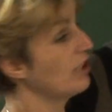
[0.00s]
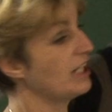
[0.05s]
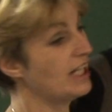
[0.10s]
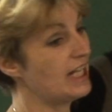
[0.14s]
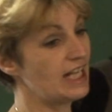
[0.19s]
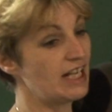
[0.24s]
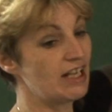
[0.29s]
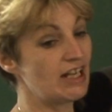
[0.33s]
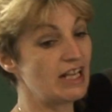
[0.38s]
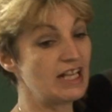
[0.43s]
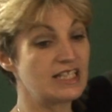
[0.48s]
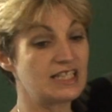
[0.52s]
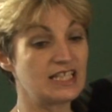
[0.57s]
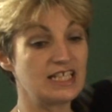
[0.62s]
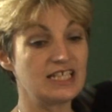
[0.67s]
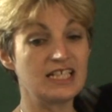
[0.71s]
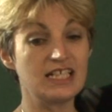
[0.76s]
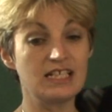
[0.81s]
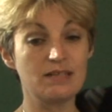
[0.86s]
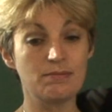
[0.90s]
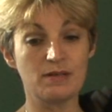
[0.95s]
here is the
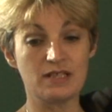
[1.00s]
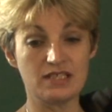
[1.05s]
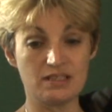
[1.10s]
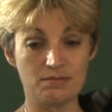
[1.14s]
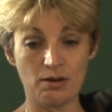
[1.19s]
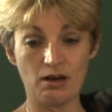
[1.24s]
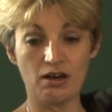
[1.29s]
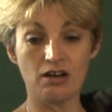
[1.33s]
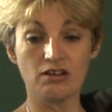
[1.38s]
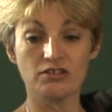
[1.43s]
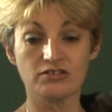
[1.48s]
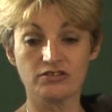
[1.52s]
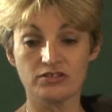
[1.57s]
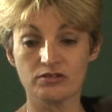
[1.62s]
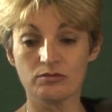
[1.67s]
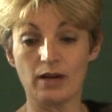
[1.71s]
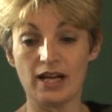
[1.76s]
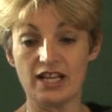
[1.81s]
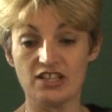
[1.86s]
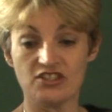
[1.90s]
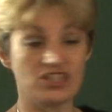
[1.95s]
deepest part of the
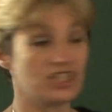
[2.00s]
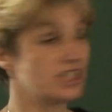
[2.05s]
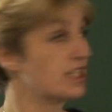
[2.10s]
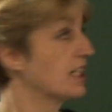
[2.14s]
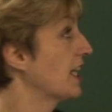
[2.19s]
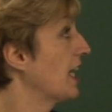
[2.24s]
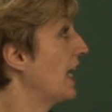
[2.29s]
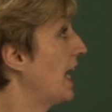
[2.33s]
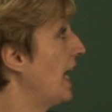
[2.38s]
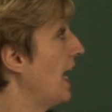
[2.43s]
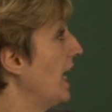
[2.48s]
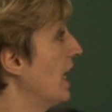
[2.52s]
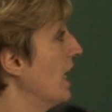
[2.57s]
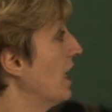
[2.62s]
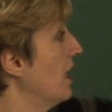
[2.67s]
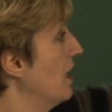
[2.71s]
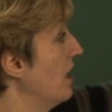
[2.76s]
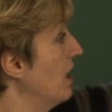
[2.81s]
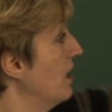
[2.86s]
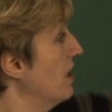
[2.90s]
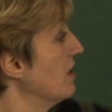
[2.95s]
wedge in the clay.
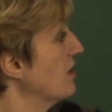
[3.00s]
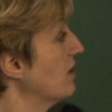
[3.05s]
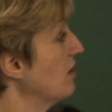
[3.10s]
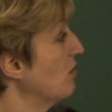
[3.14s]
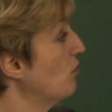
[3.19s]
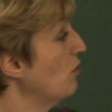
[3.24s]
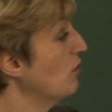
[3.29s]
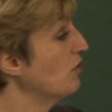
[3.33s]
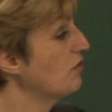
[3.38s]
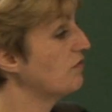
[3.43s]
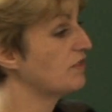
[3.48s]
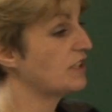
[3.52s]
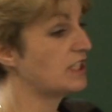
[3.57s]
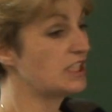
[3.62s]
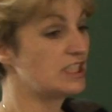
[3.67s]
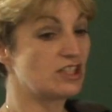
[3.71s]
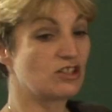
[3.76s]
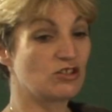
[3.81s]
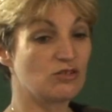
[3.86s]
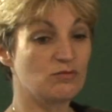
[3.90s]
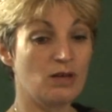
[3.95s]
So 1
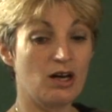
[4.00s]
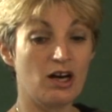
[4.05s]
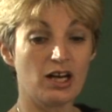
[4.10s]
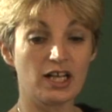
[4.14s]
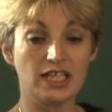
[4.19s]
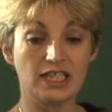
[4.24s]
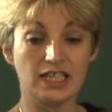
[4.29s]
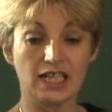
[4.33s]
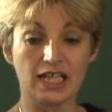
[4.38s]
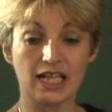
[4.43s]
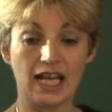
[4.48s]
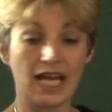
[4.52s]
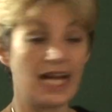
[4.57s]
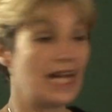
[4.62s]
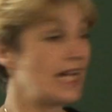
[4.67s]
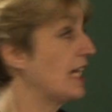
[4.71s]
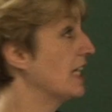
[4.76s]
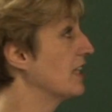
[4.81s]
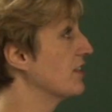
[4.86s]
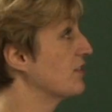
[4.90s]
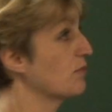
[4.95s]
vertical mark in the
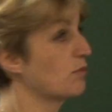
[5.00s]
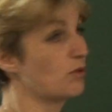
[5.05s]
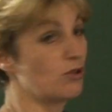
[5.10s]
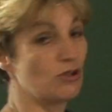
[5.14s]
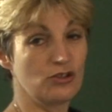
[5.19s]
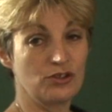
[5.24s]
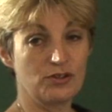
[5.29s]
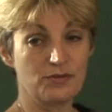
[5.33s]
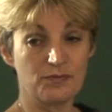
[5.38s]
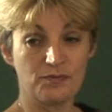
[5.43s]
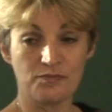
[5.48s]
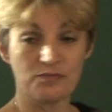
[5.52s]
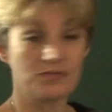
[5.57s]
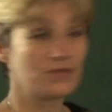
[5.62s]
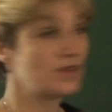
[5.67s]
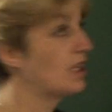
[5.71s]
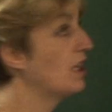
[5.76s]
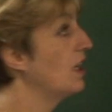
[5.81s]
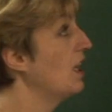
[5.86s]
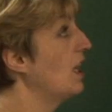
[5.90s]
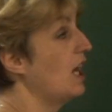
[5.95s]
clay is 1.
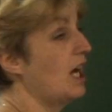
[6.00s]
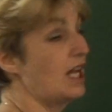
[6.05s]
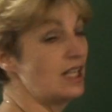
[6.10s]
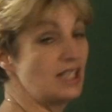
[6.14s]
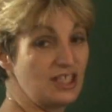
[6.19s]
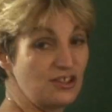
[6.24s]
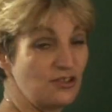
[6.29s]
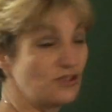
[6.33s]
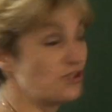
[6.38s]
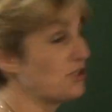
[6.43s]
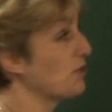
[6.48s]
And then, not